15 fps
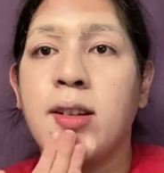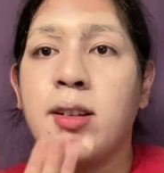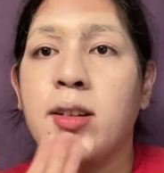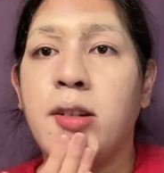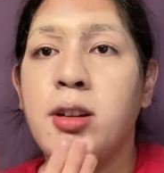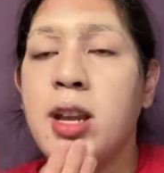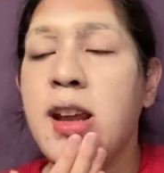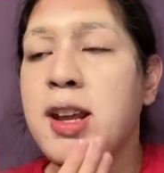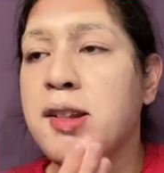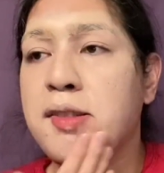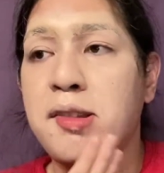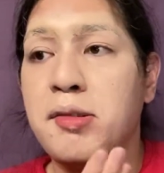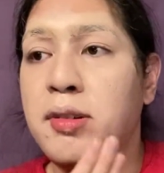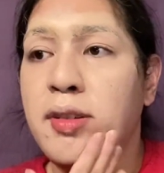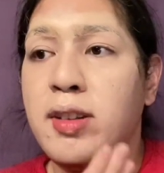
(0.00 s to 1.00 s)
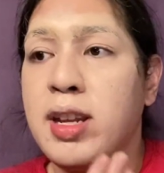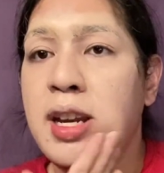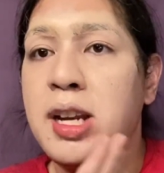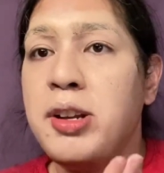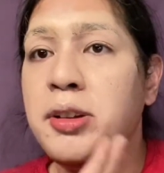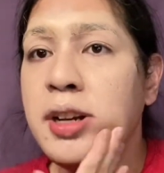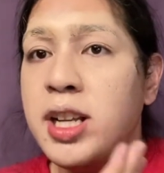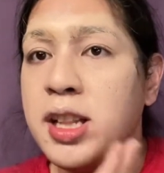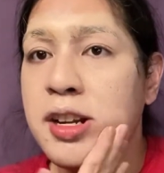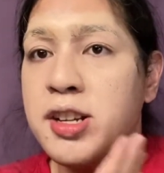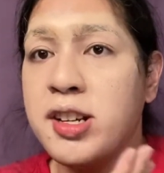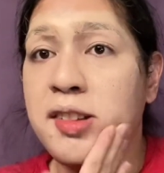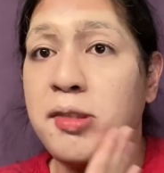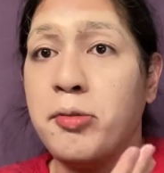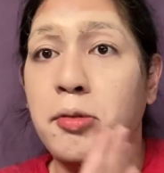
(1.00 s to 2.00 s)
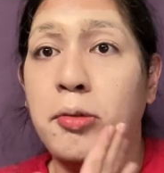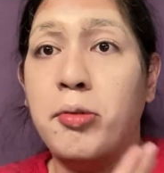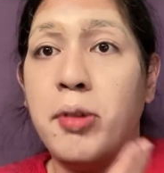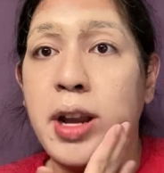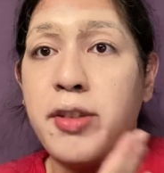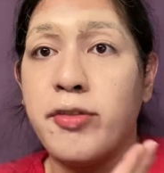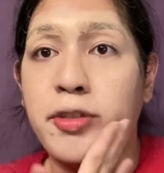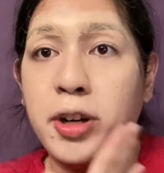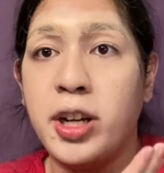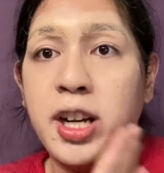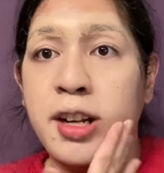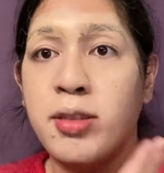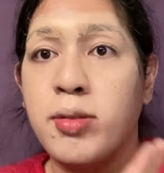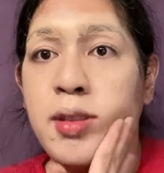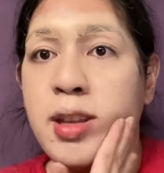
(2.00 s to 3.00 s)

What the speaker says: Okay, so he really just went for it.